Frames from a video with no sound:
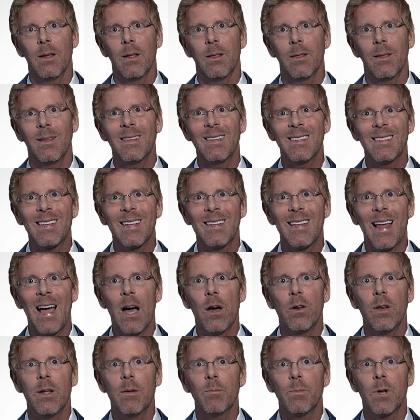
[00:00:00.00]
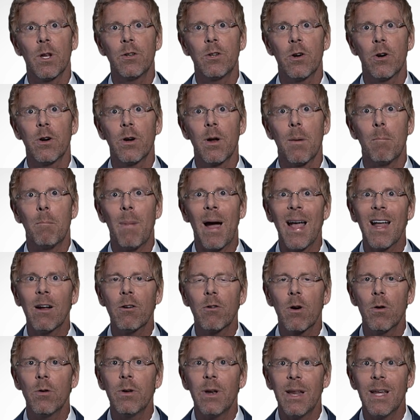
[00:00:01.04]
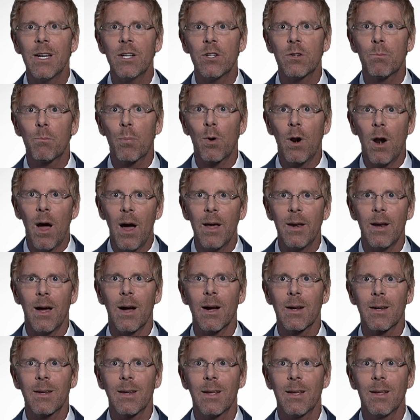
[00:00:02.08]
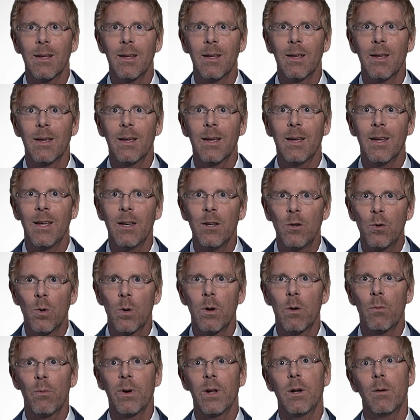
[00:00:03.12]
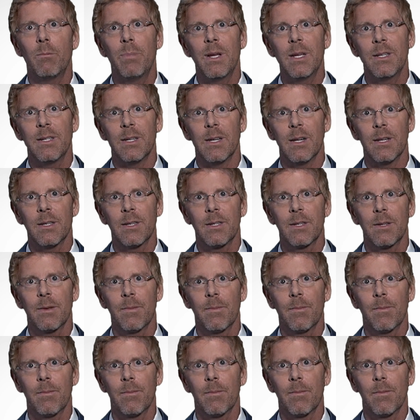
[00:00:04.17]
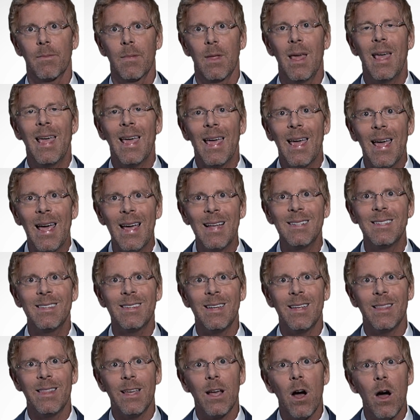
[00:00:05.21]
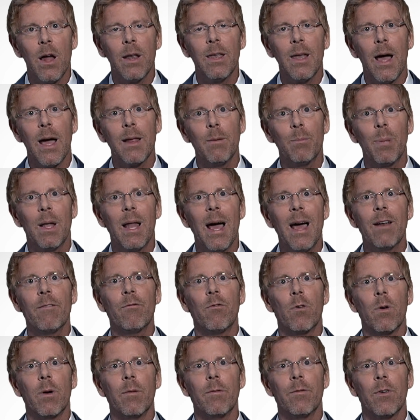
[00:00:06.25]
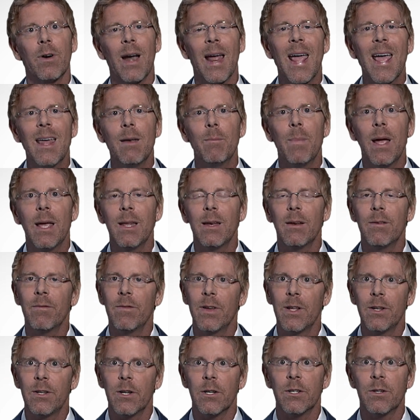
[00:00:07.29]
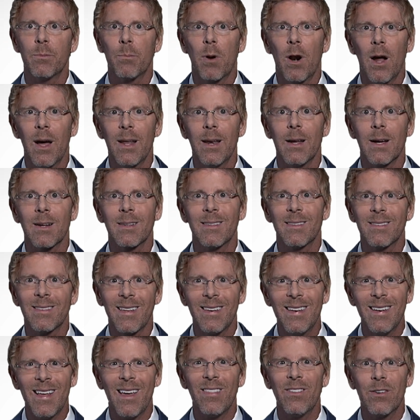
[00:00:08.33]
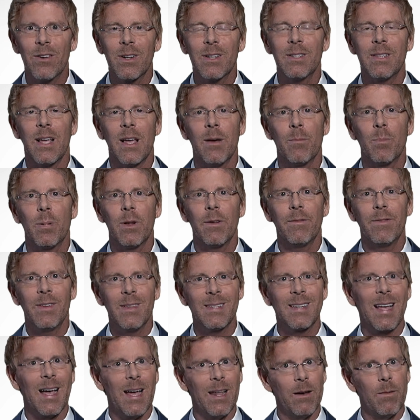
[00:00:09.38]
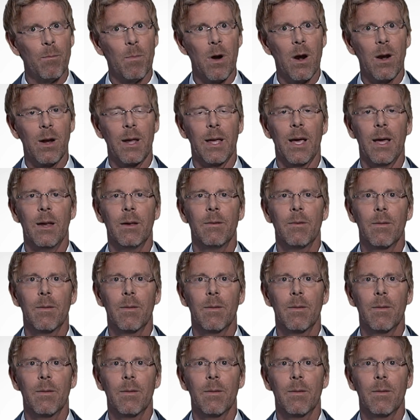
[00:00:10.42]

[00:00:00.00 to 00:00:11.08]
this has allowed him to turn a micro-niche product into a real business. Etsy, the online platform for handmade and vintage products, is another example of this kind of market.